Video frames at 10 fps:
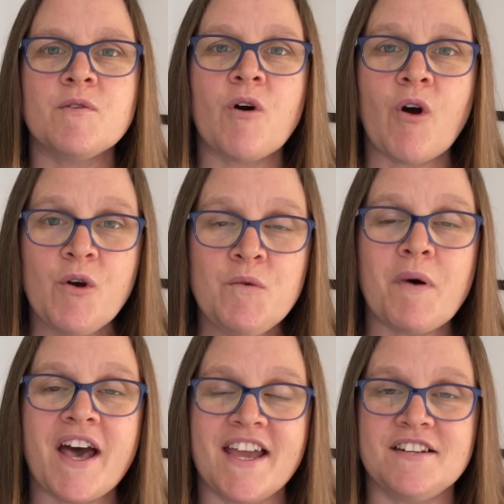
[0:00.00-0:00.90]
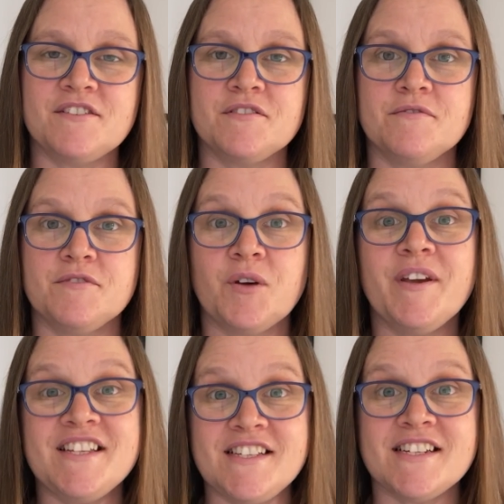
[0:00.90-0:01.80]
the home page, so
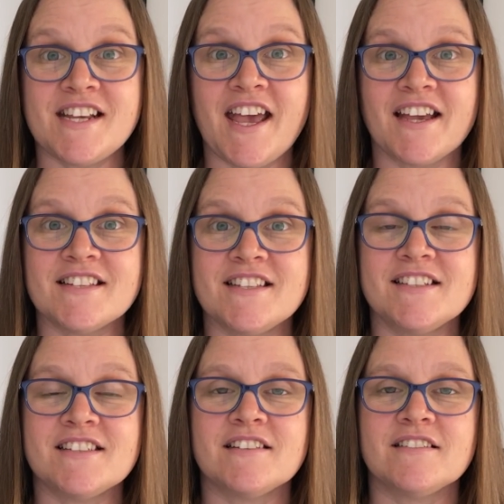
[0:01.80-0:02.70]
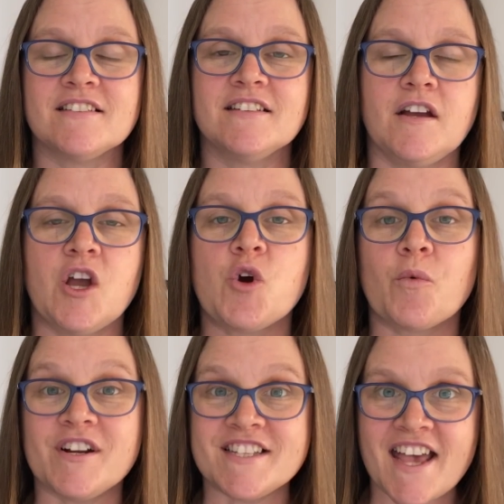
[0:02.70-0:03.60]
easier to access.
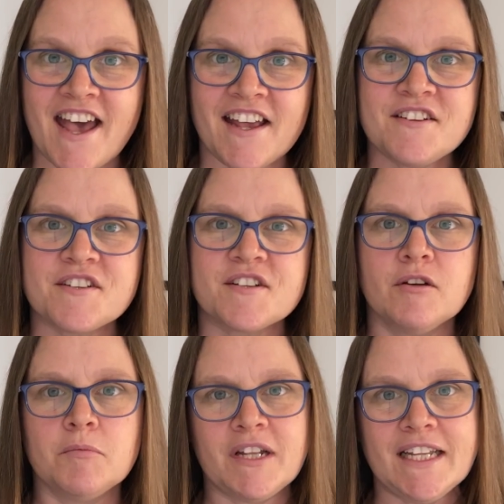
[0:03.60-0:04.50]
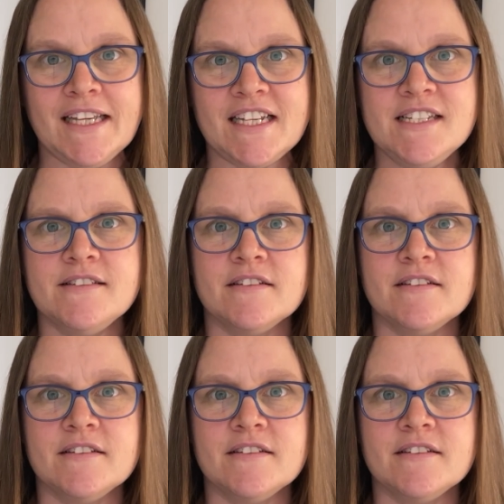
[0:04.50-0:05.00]
Whereas Ash, please,